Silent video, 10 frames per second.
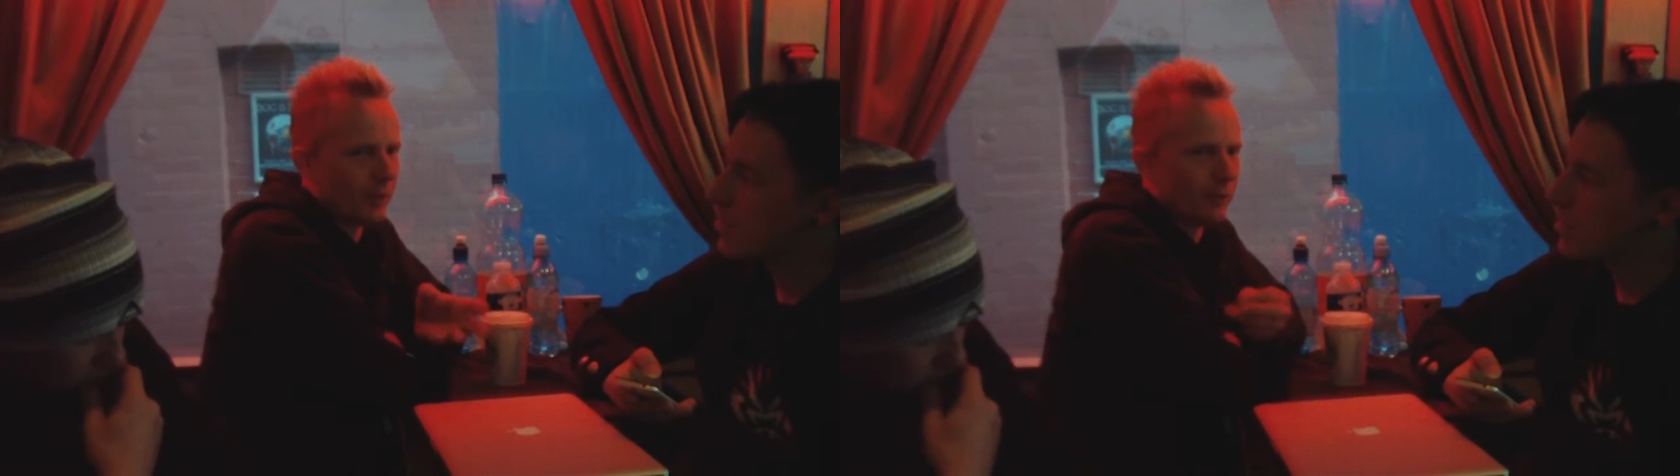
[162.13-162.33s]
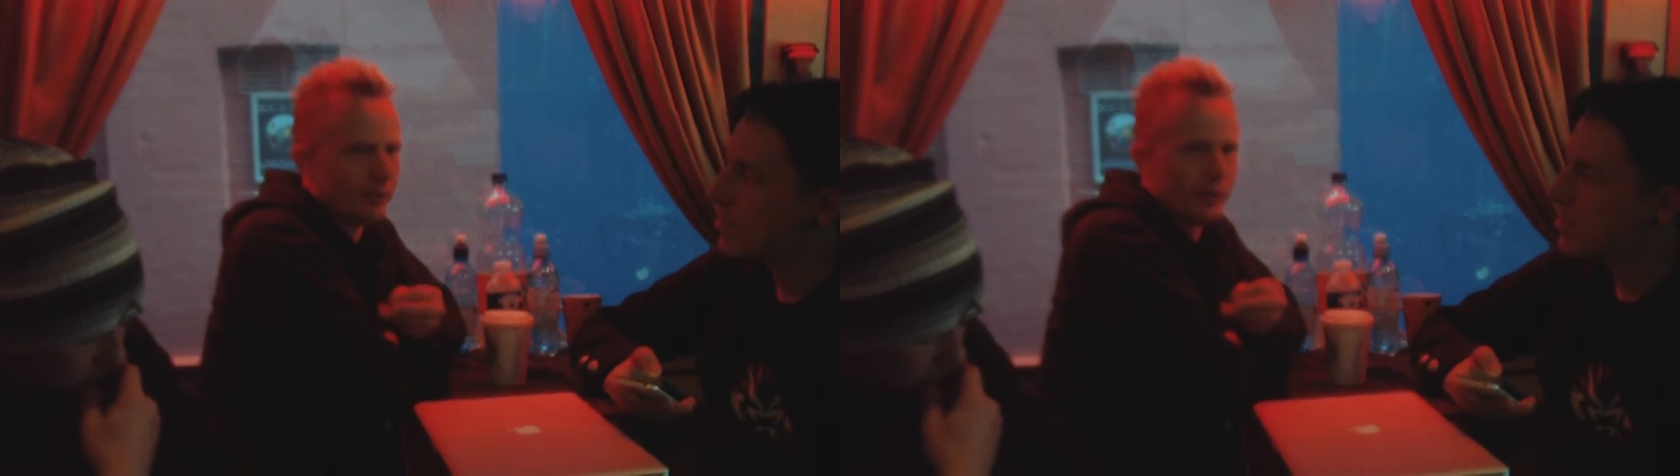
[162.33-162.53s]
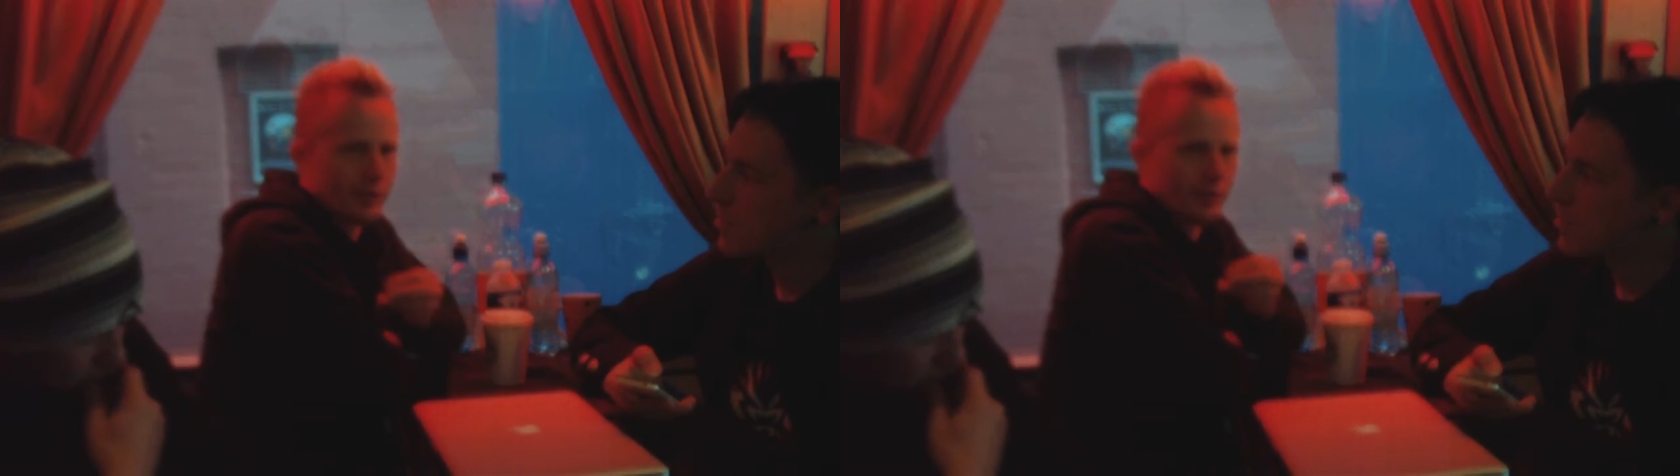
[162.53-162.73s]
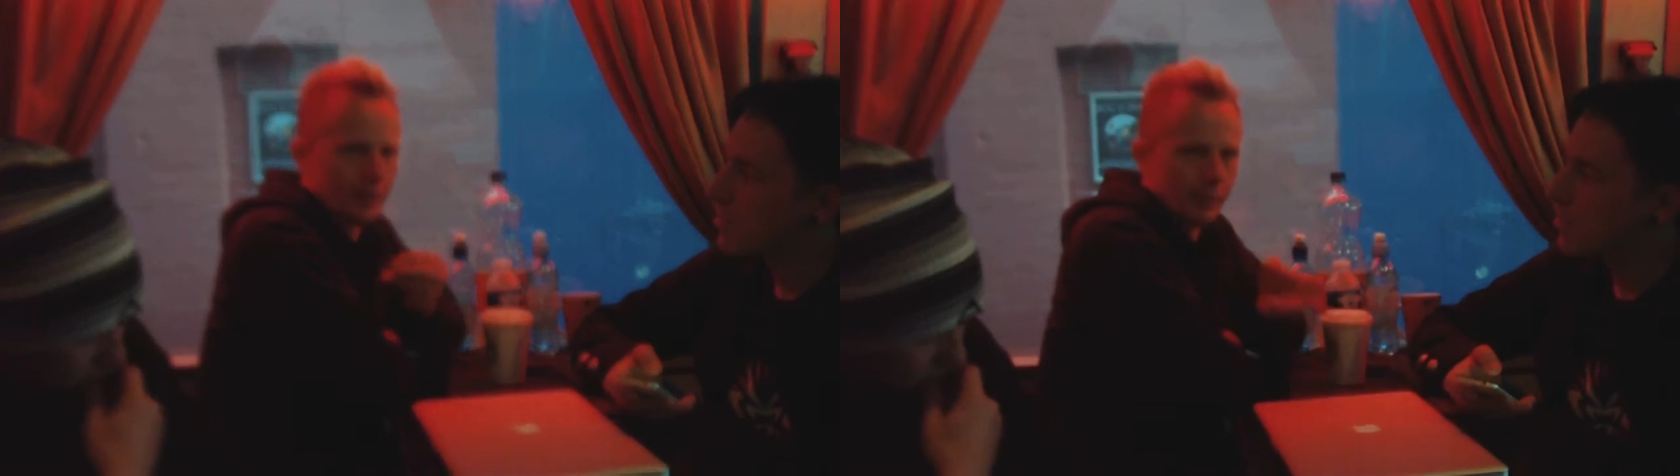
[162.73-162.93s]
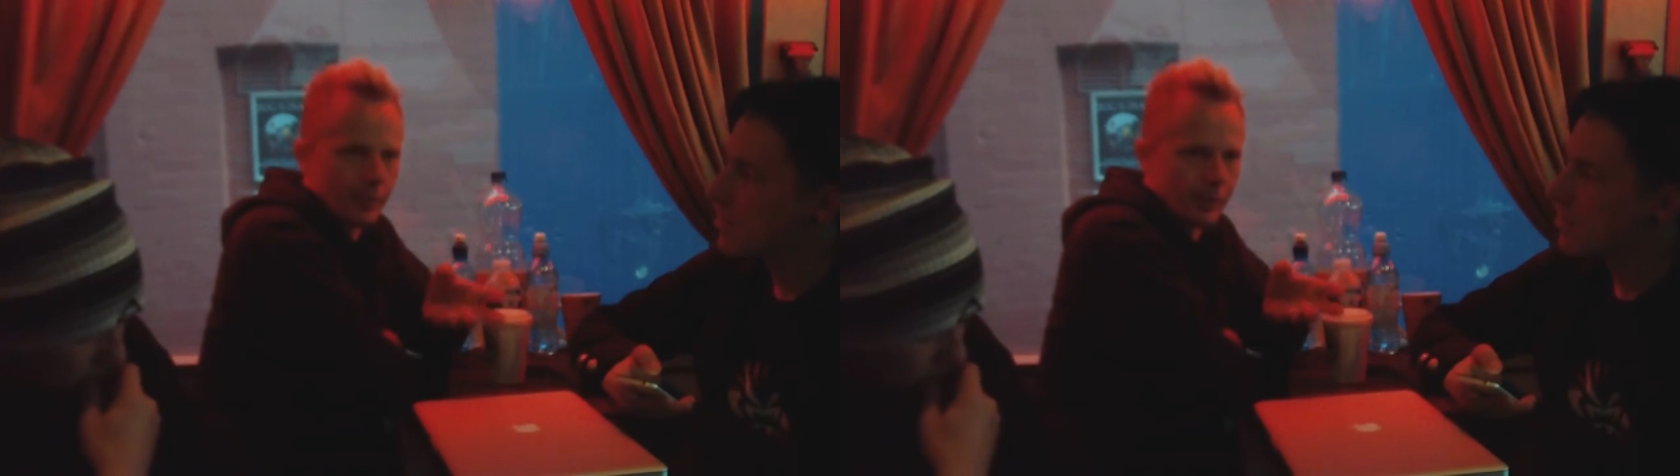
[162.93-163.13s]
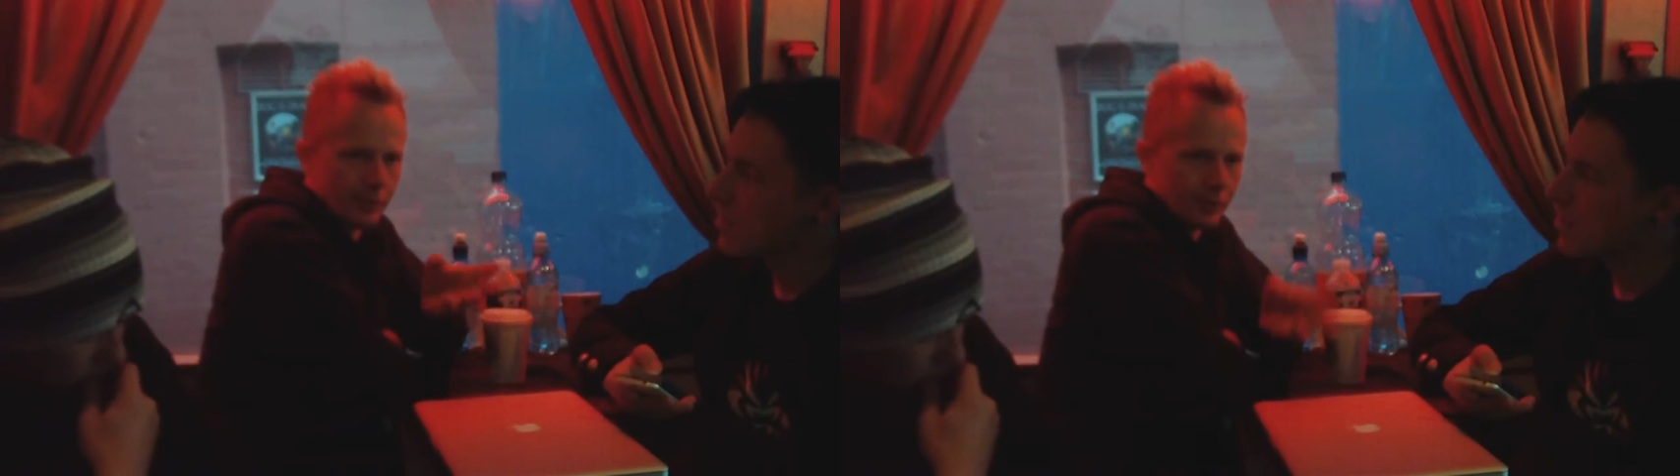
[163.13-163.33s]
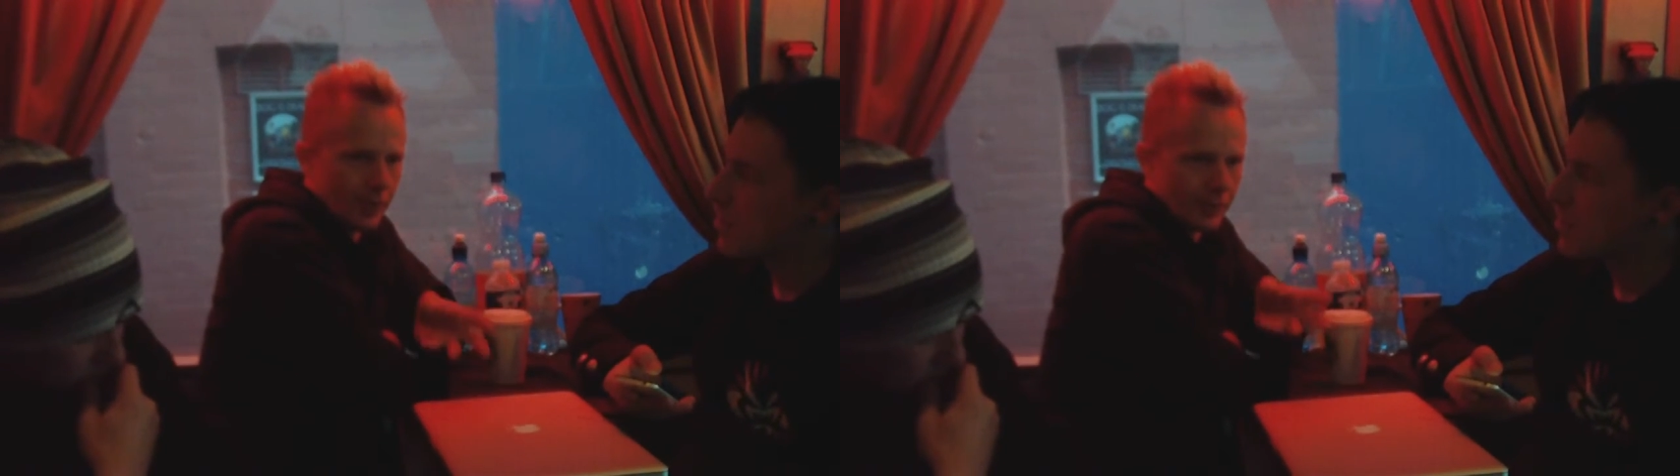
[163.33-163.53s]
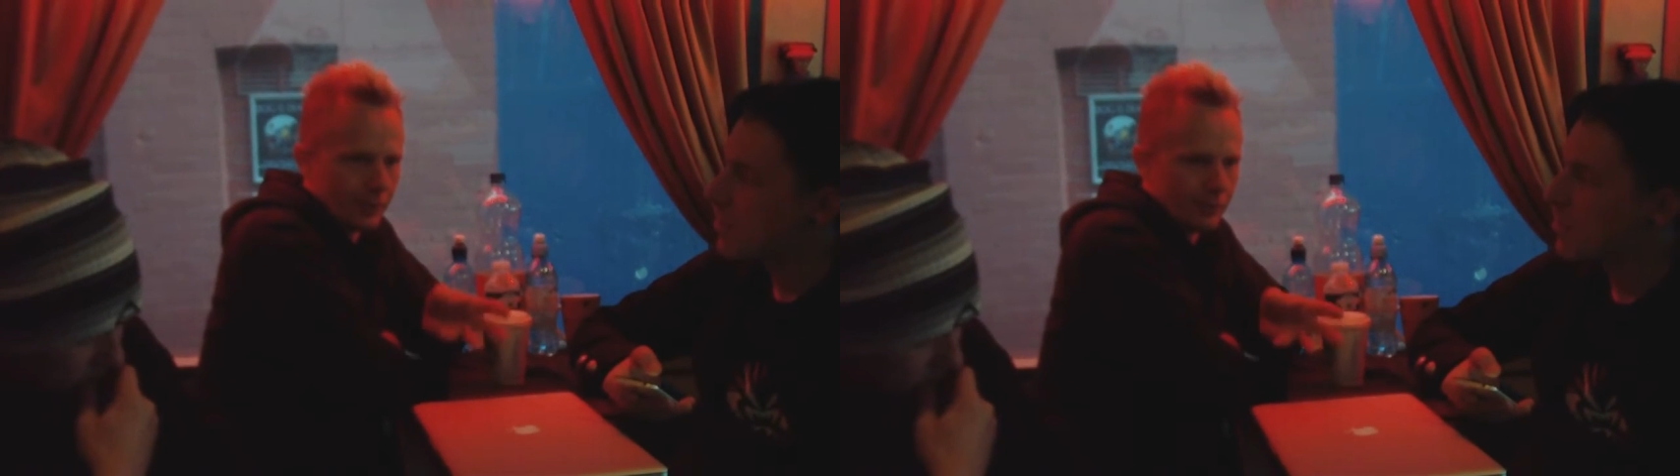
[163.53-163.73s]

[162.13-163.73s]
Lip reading: not necessarily being the standout